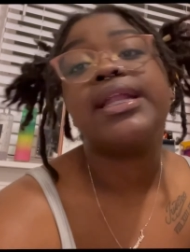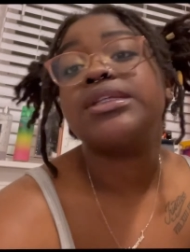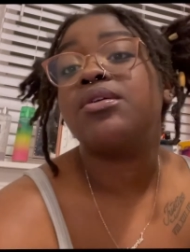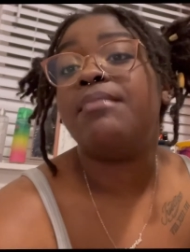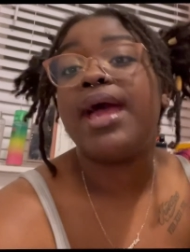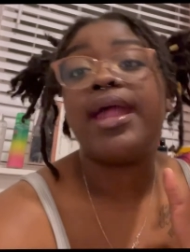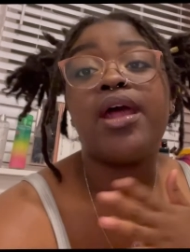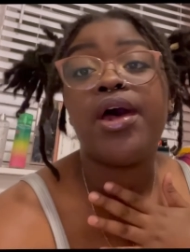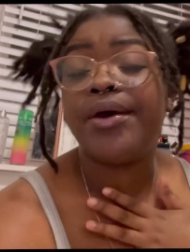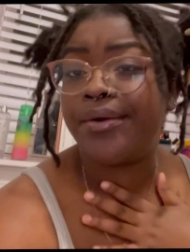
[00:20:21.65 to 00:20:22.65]
That's on a mad
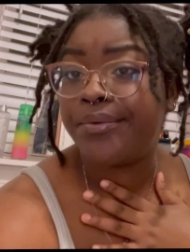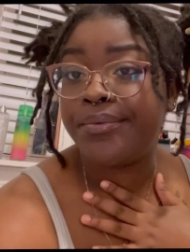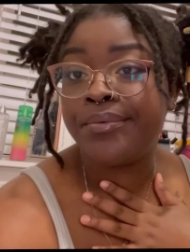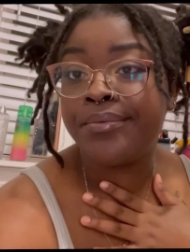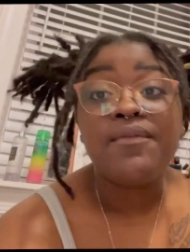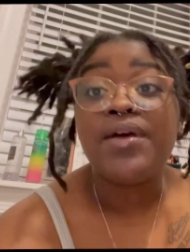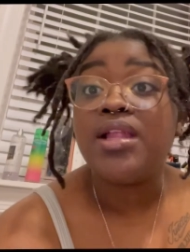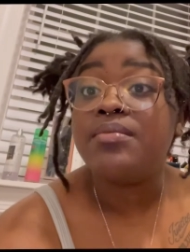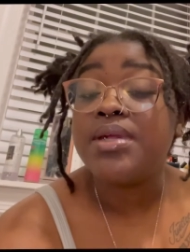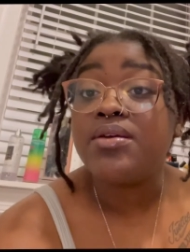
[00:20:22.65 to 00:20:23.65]
hoe.
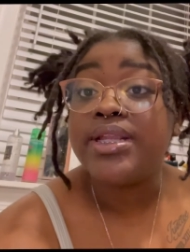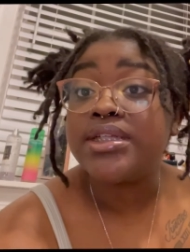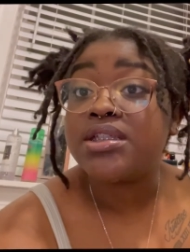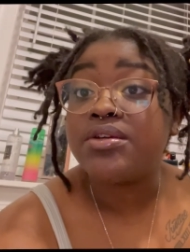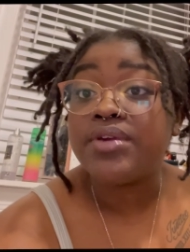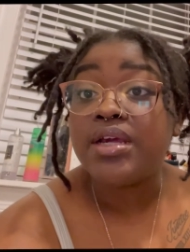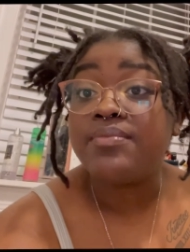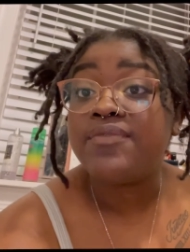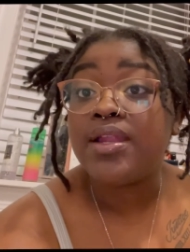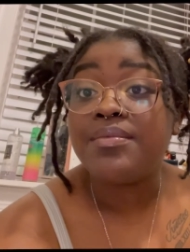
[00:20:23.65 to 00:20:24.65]
Follow me on Instagram.
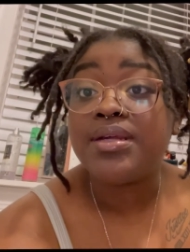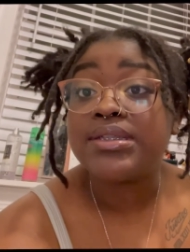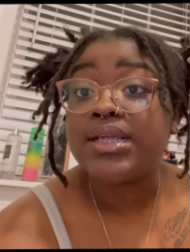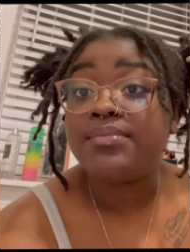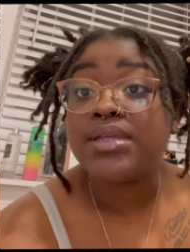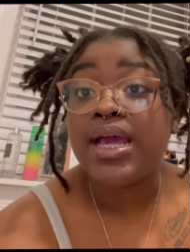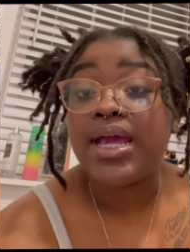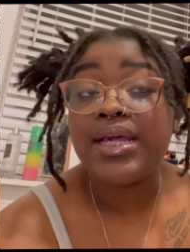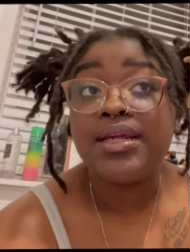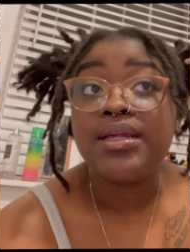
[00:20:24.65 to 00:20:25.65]
Follow me on
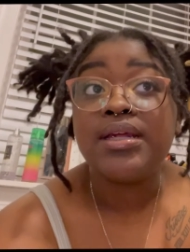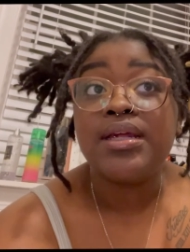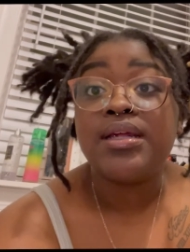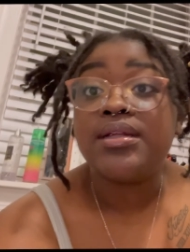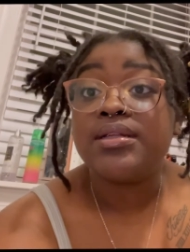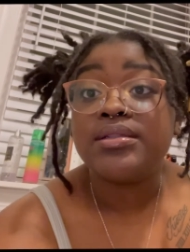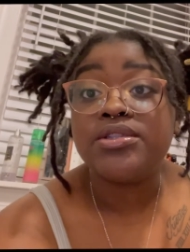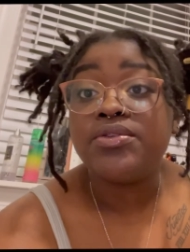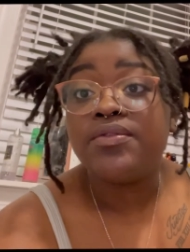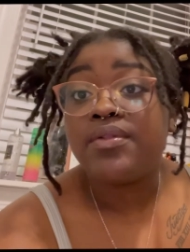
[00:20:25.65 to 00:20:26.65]
Snapchat.
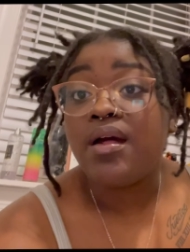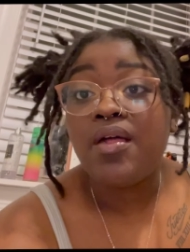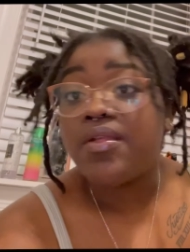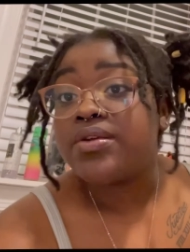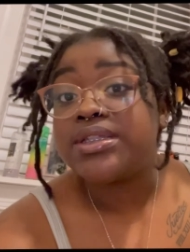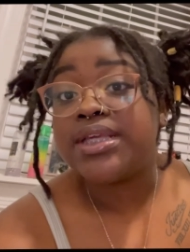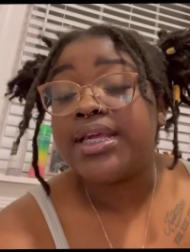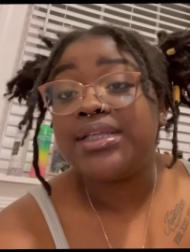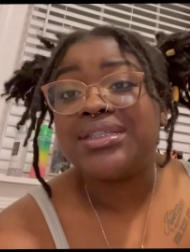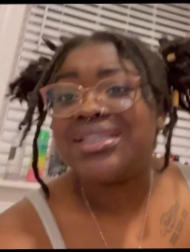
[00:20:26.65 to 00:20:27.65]
Do all those
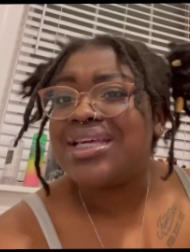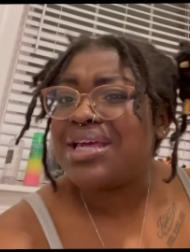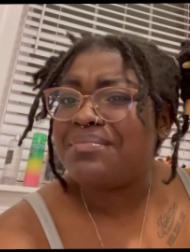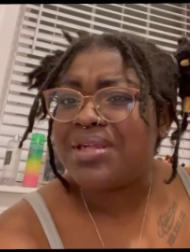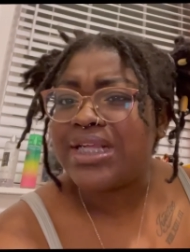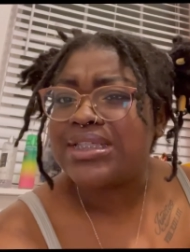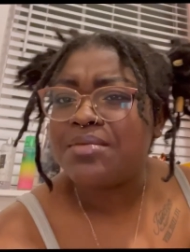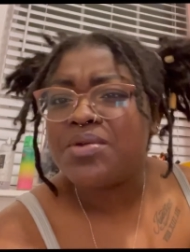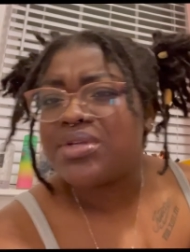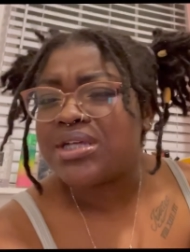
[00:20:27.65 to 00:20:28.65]
things. DM me. Tell
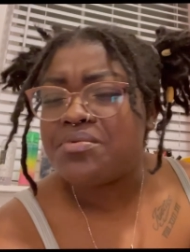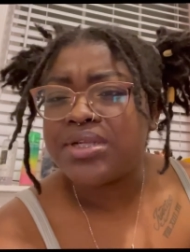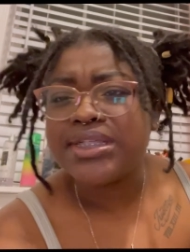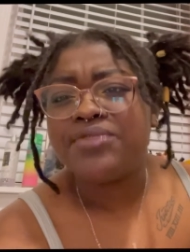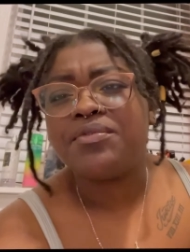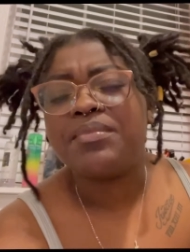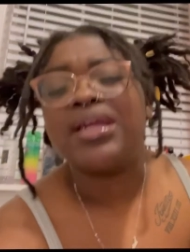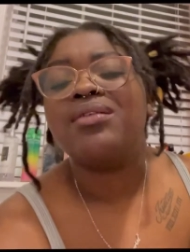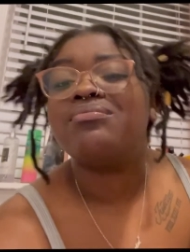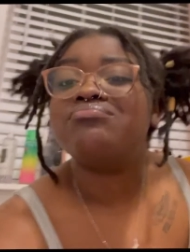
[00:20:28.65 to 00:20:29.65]
me what y'all want to see from
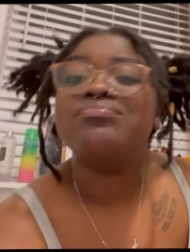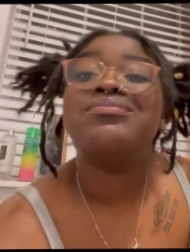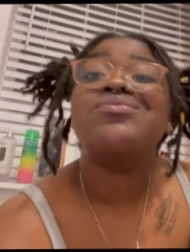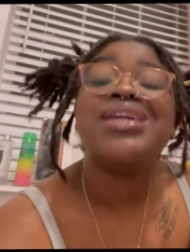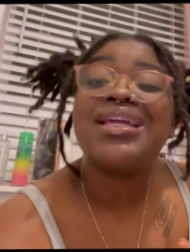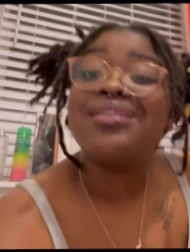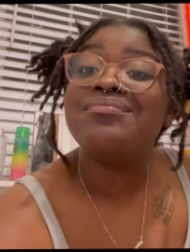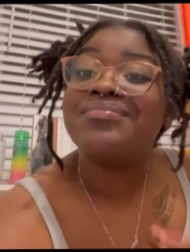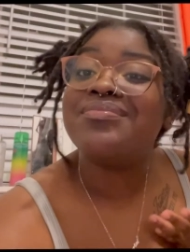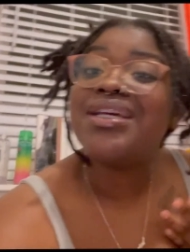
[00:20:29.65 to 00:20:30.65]
me we can
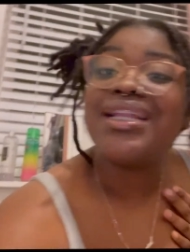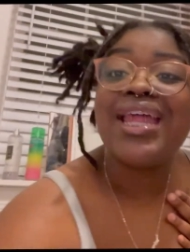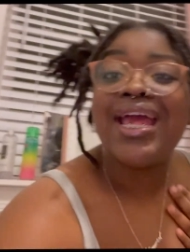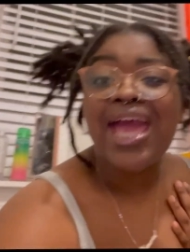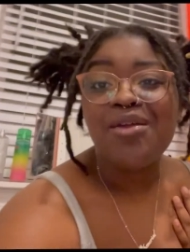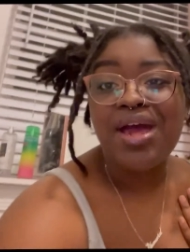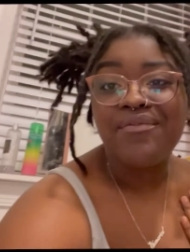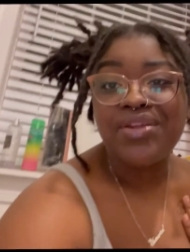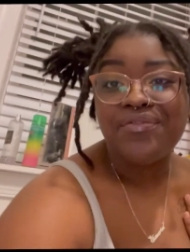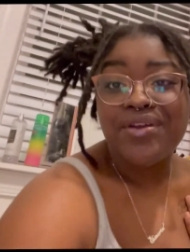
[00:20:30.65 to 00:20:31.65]
connect. I don't have
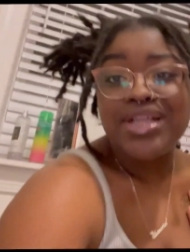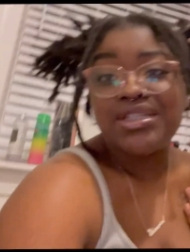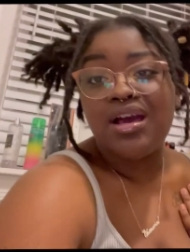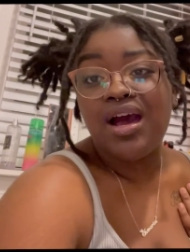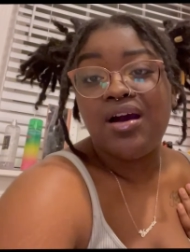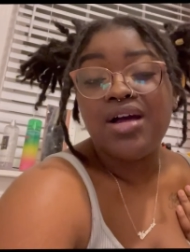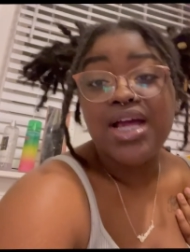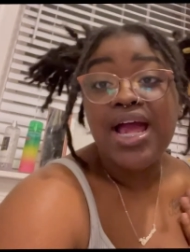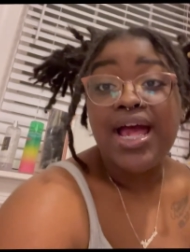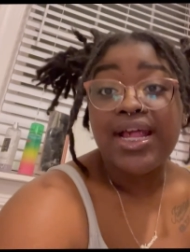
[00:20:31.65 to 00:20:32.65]
any friends, y'all.
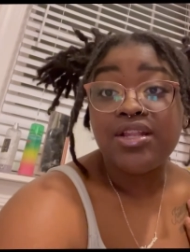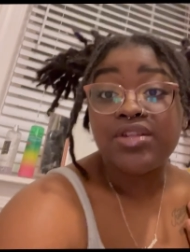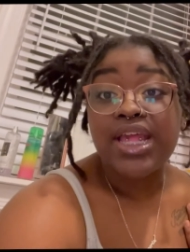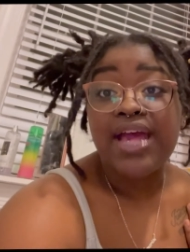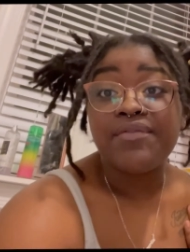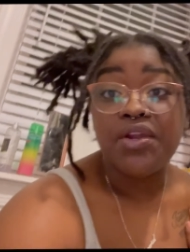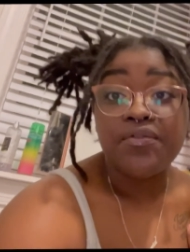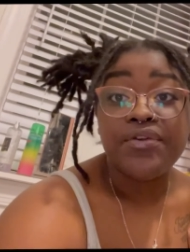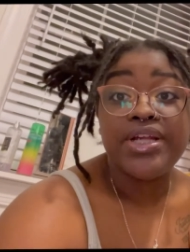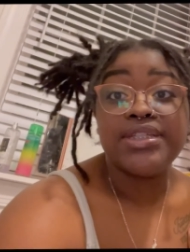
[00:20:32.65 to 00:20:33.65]
I literally have no
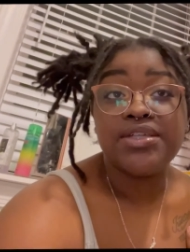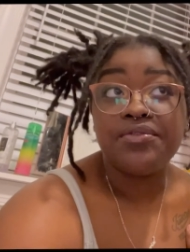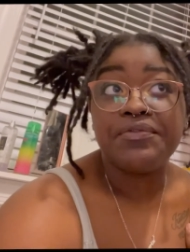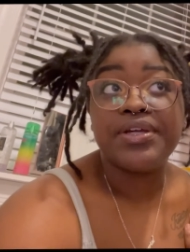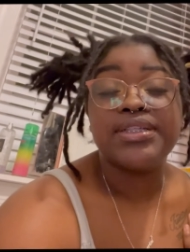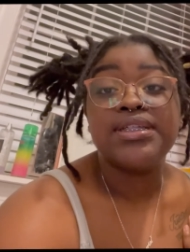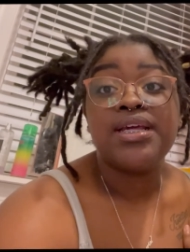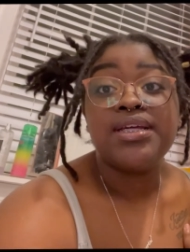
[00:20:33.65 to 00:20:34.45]
friends, zero friends.